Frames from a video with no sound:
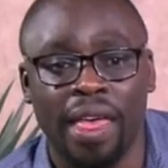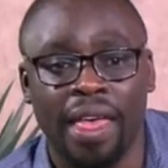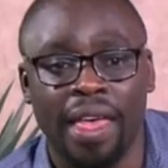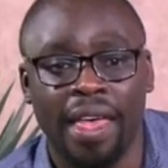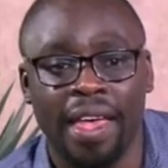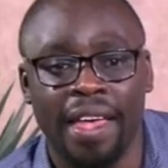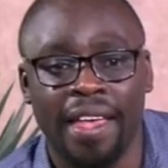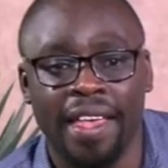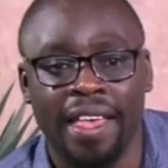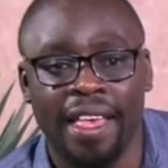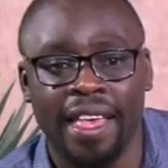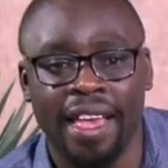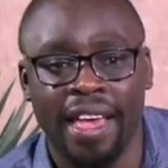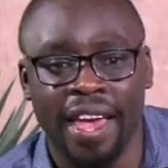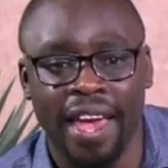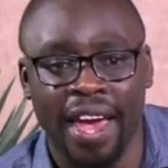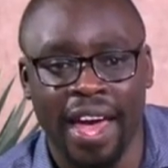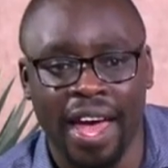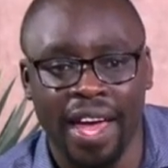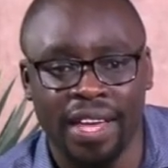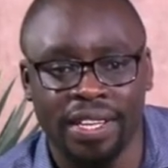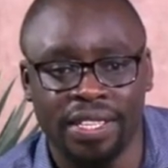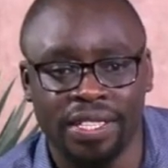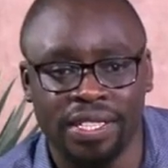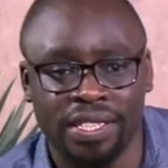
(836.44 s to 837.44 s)

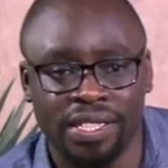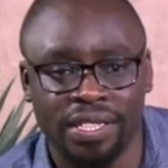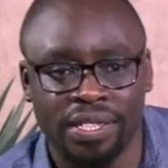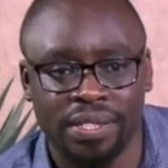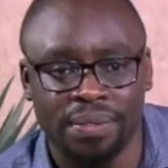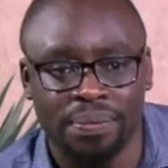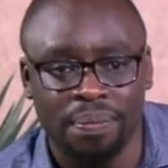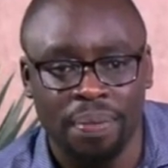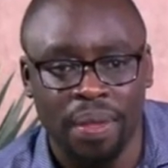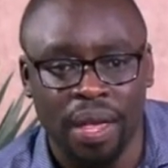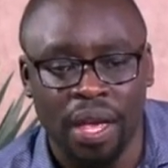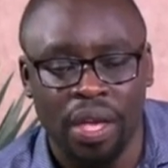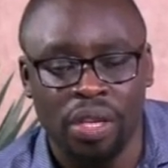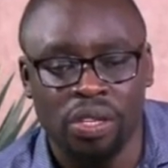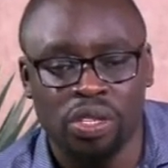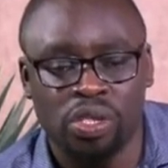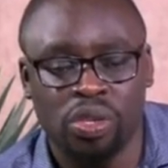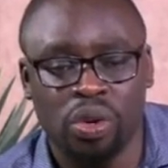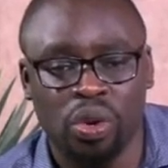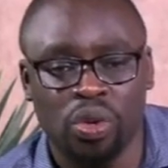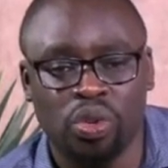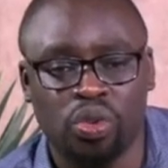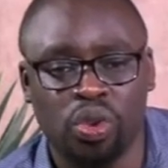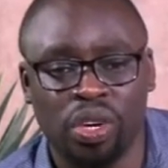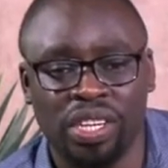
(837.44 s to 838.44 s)
years. So
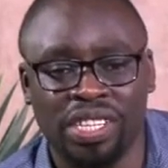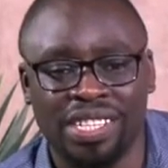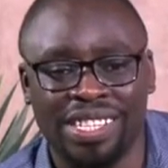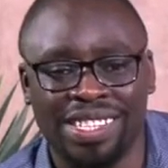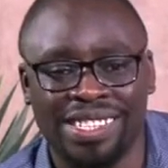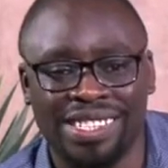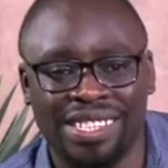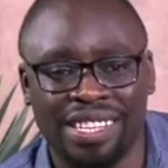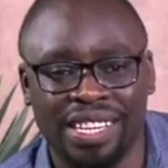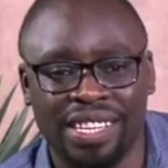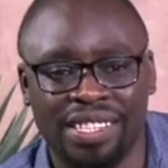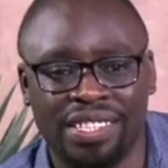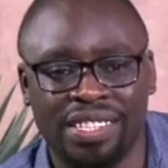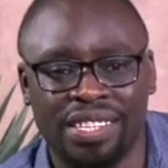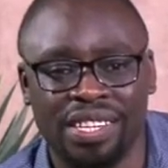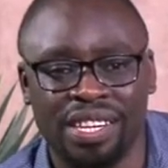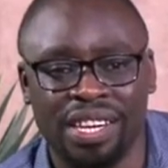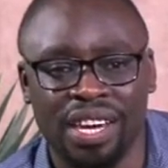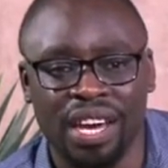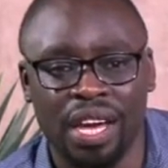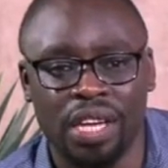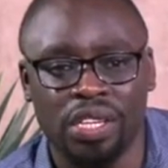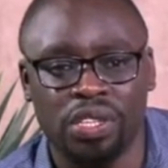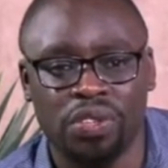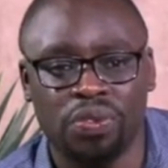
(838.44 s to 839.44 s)
26
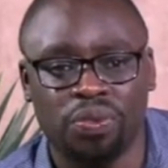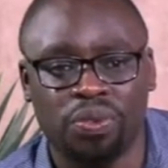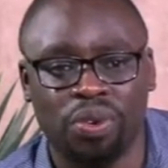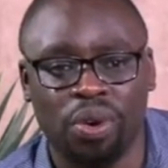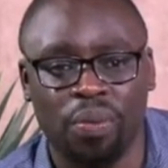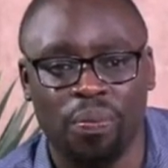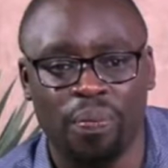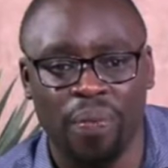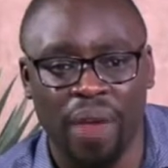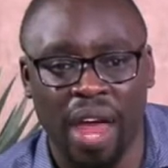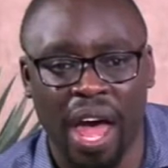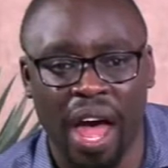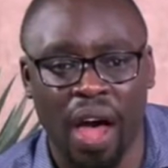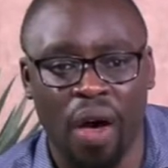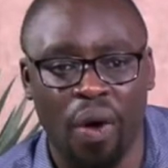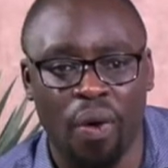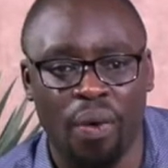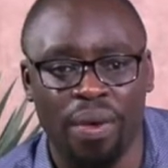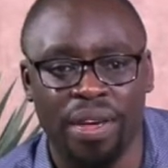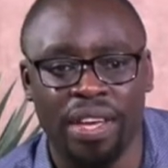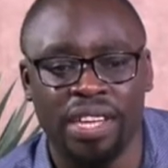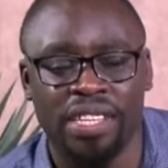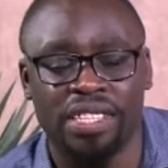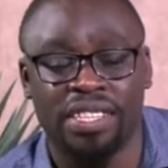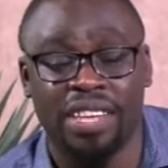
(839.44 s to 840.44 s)
years from now
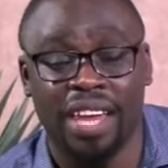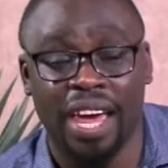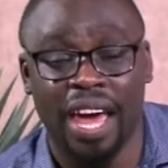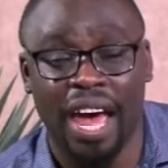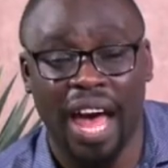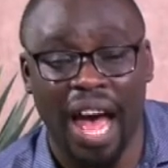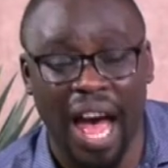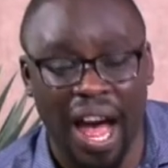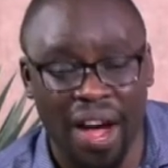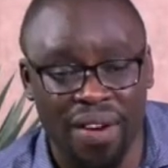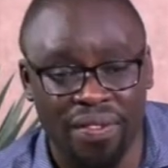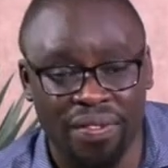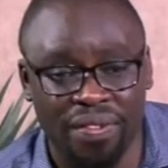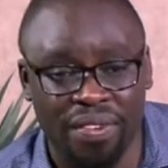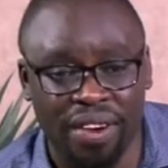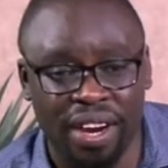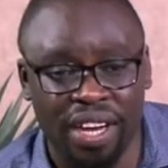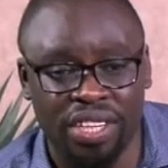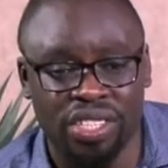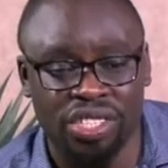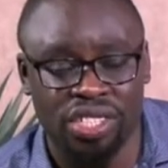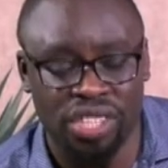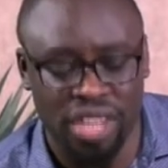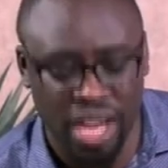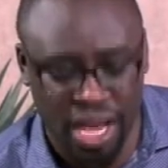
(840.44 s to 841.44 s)
is the
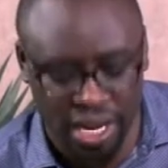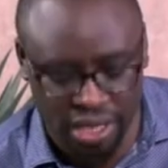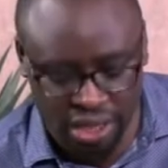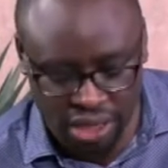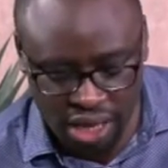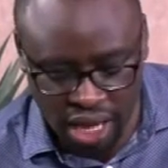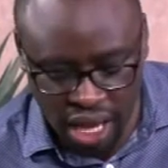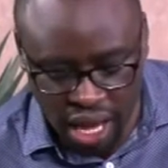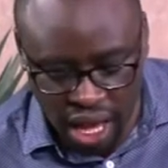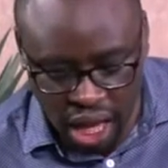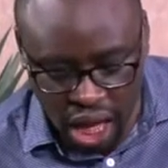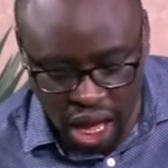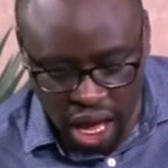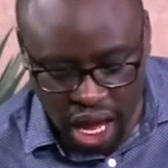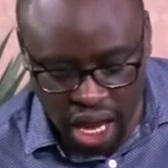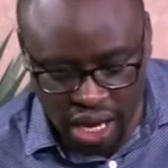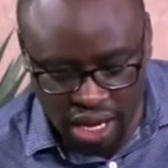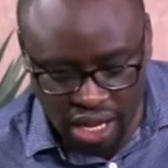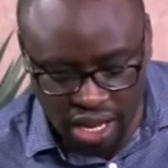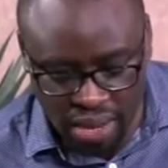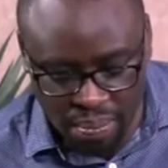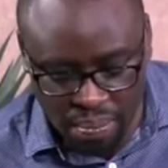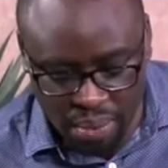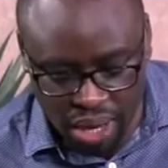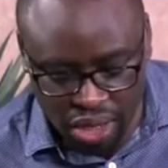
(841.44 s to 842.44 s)
average debt and
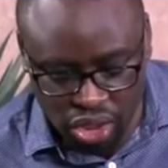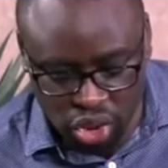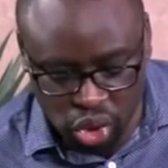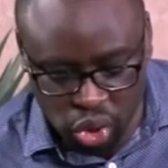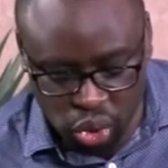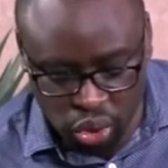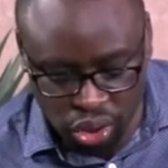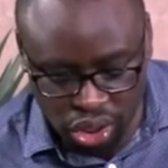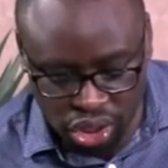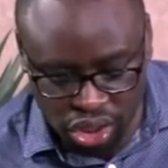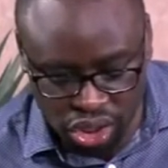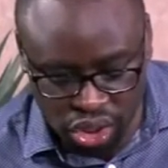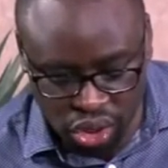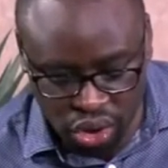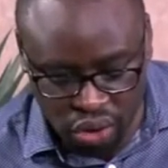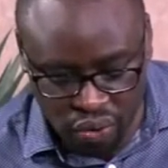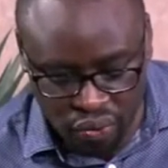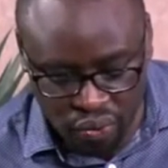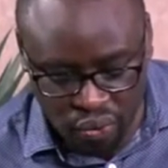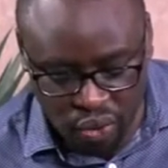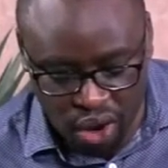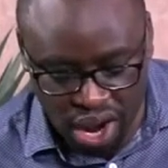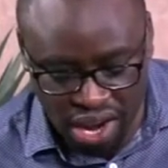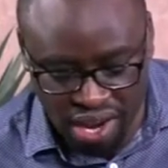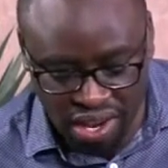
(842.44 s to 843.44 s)
the maturity of
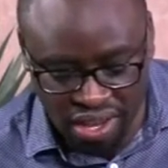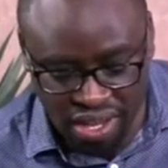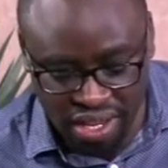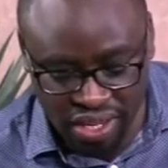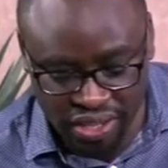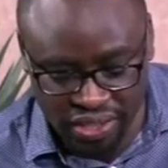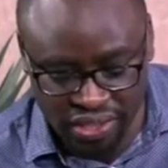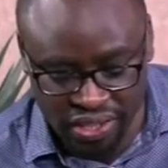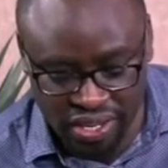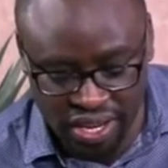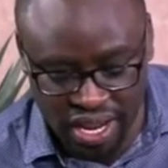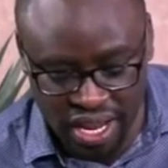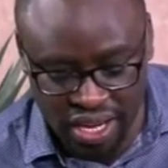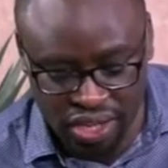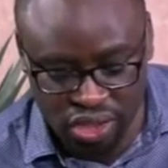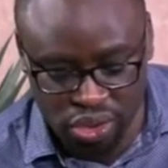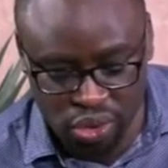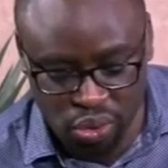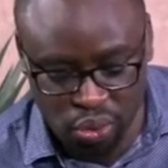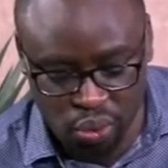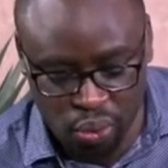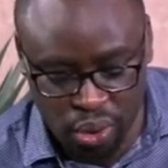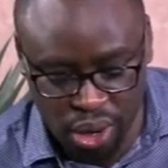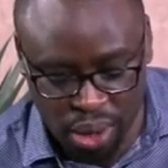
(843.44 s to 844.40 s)
when this debt will